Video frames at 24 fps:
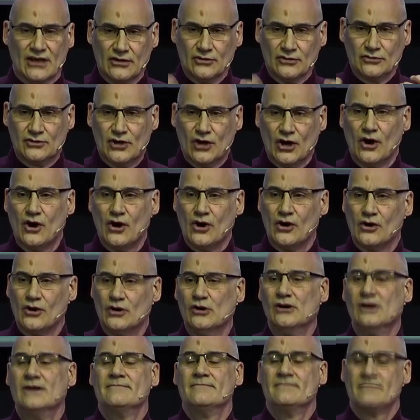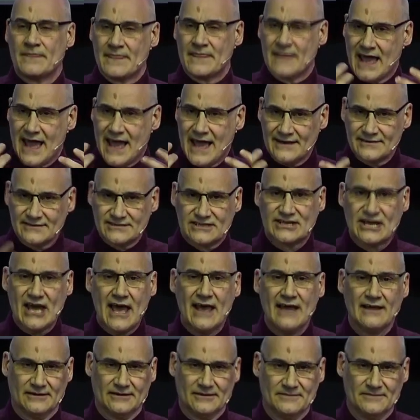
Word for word: go and tell,